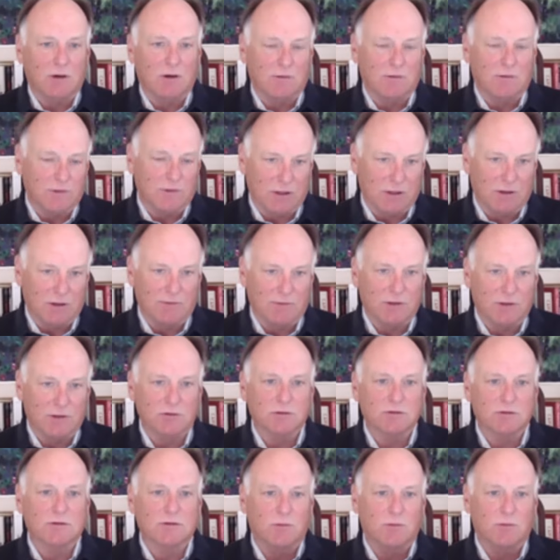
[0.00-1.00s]
of
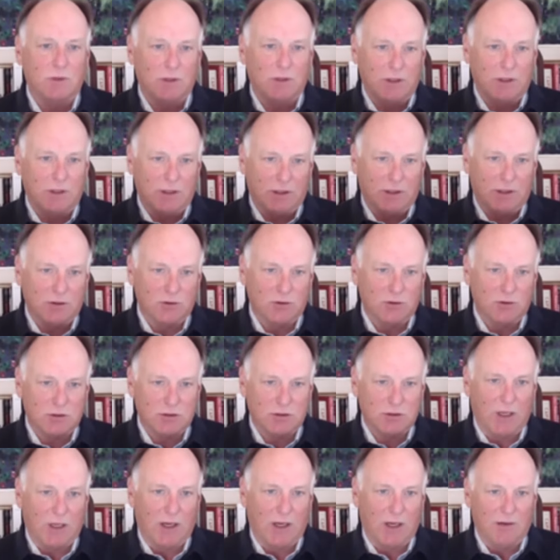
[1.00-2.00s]
individuals to really
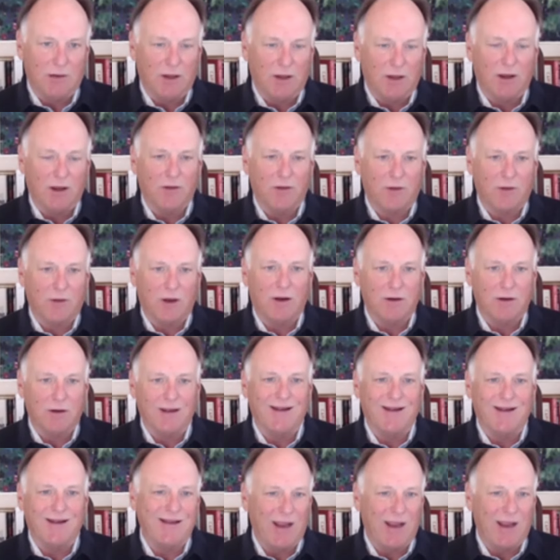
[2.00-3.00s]
understand the healthcare
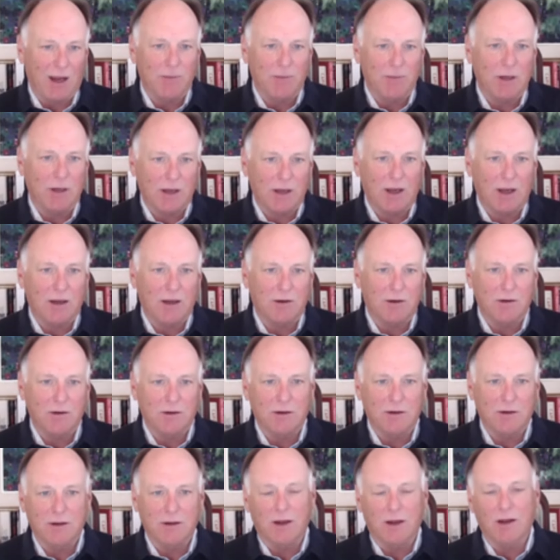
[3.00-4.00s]
dynamic out
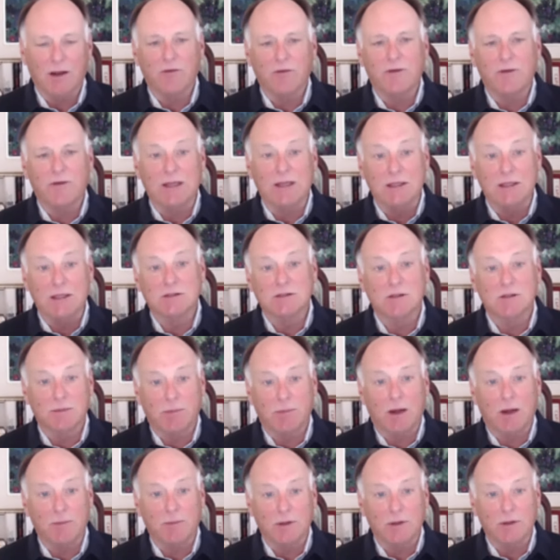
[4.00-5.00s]
here and the health needs of the
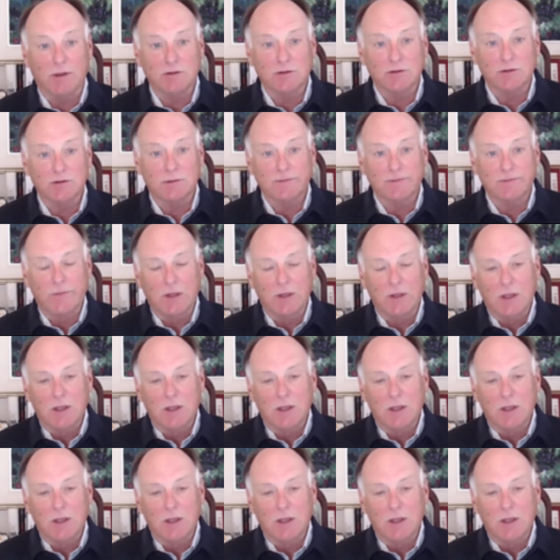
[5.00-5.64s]
population.